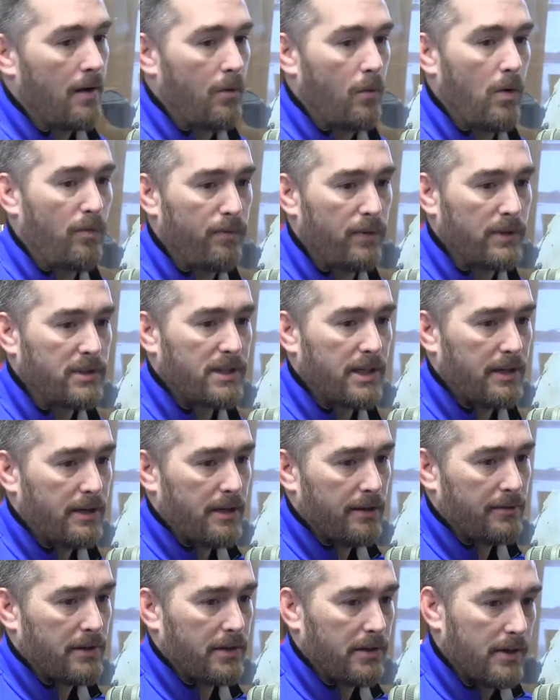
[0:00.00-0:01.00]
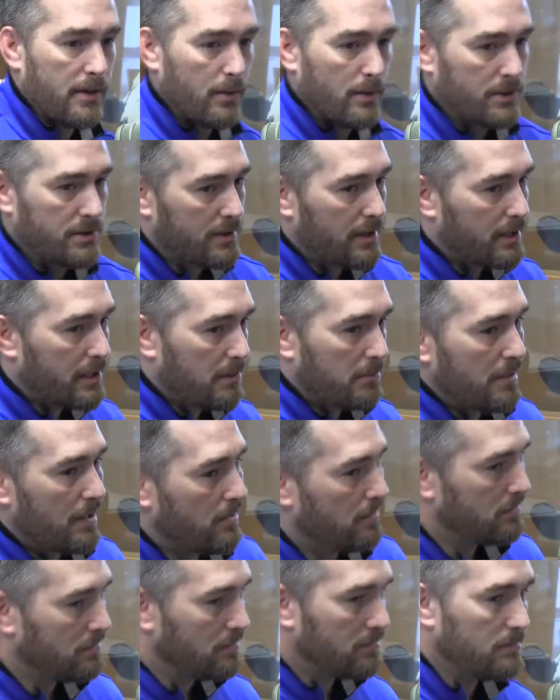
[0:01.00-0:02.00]
Well, first thing you have to do is think
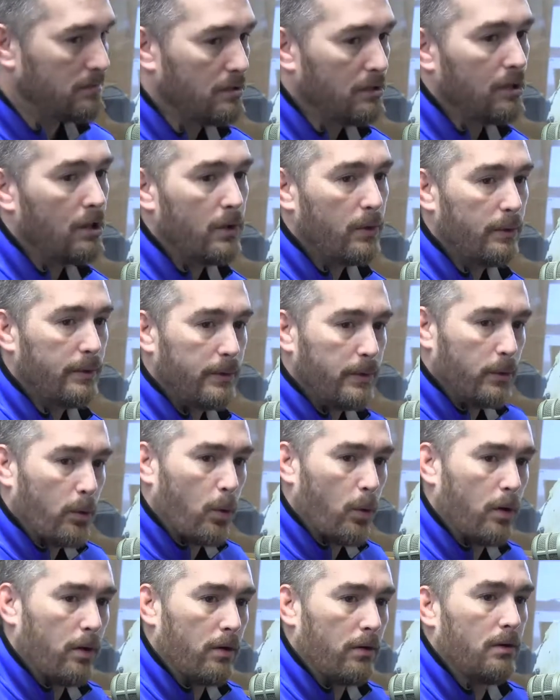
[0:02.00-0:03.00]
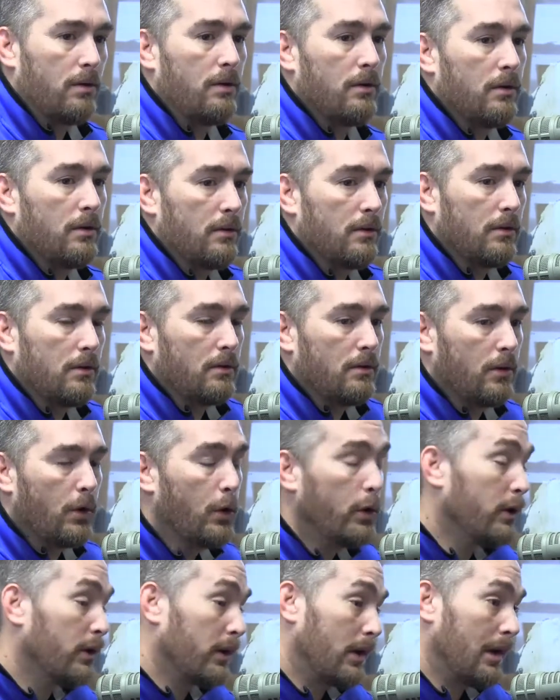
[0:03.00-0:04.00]
about who your
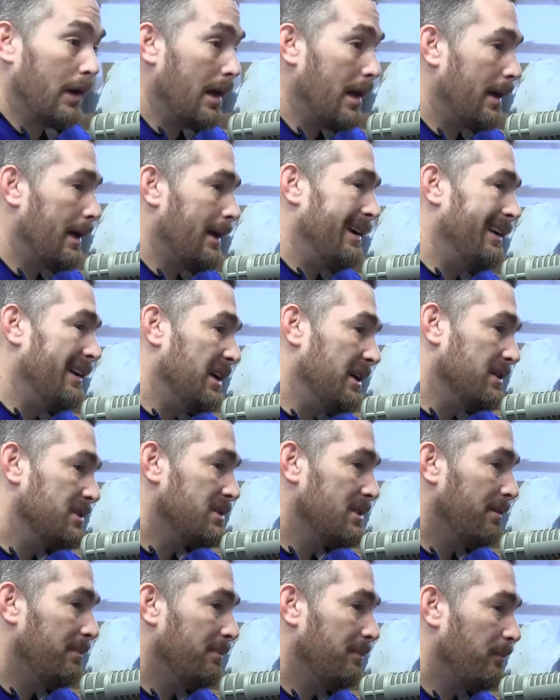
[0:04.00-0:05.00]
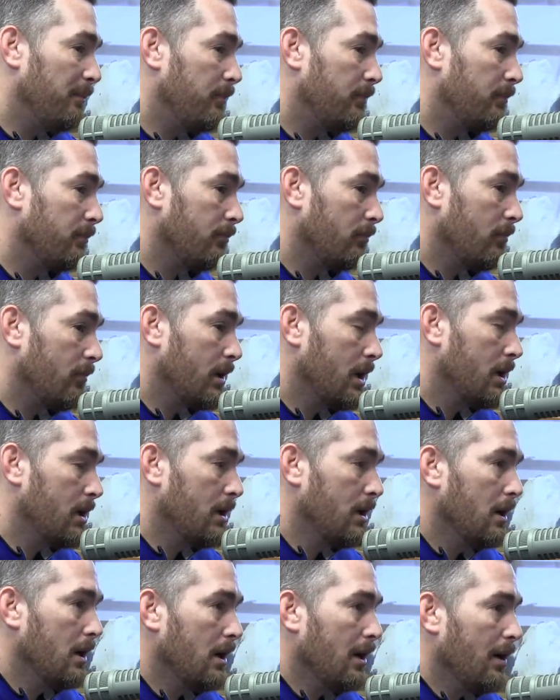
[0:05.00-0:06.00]
client is,
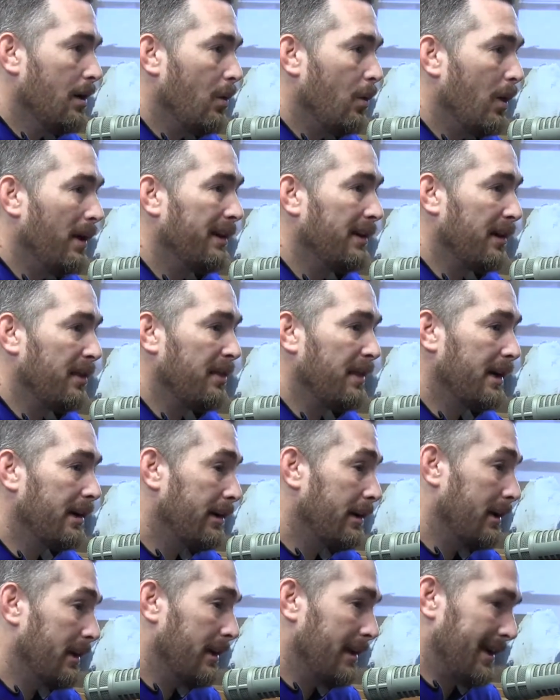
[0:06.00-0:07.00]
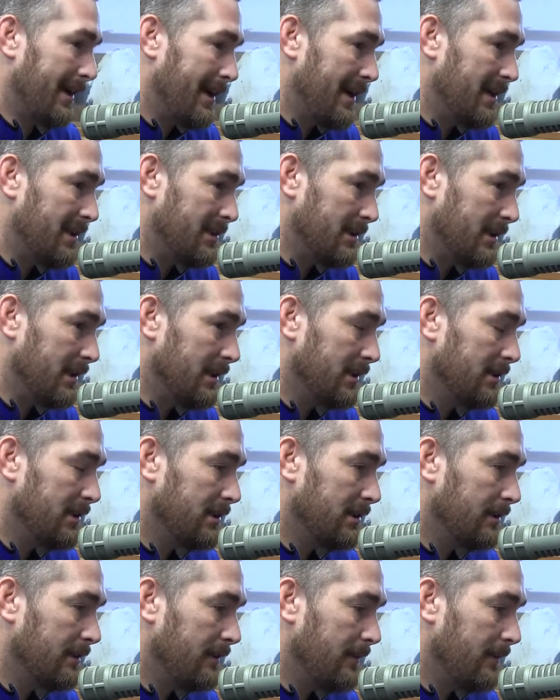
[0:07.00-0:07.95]
what your theory of the case is,